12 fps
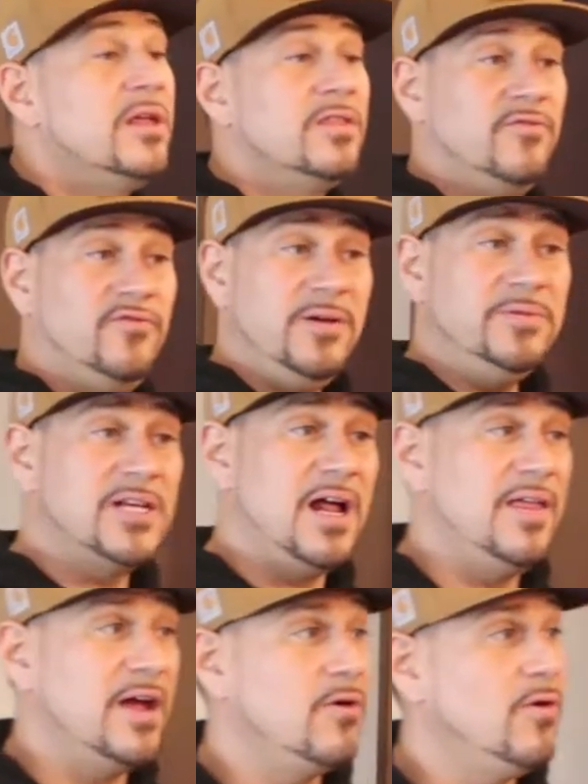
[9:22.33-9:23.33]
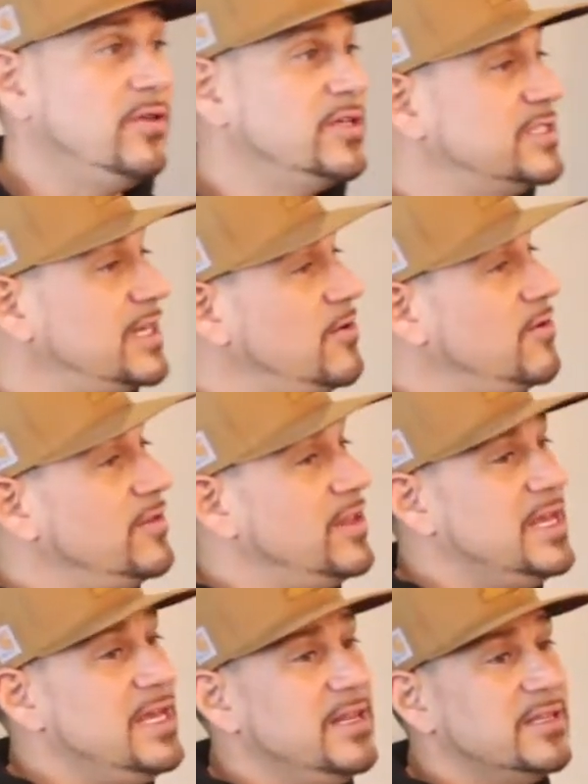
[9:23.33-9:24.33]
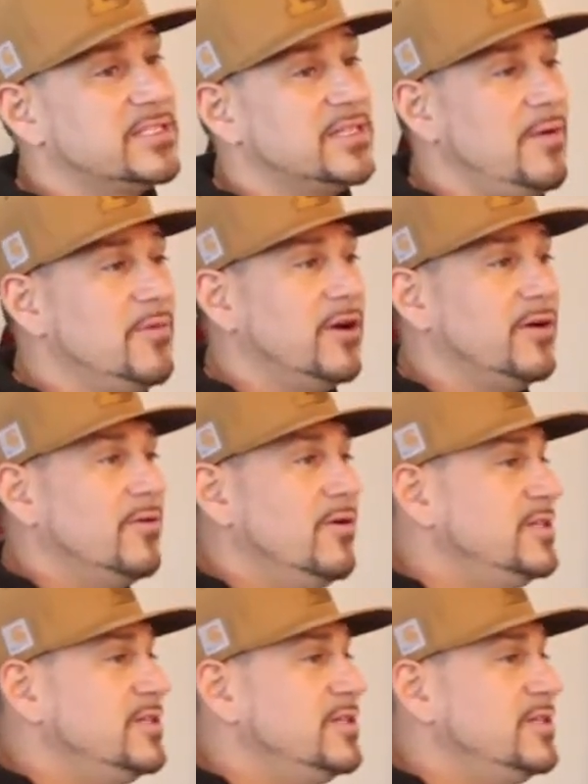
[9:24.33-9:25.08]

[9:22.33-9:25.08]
The flip side of that coin, let's say we're in the heat of the summer. Well,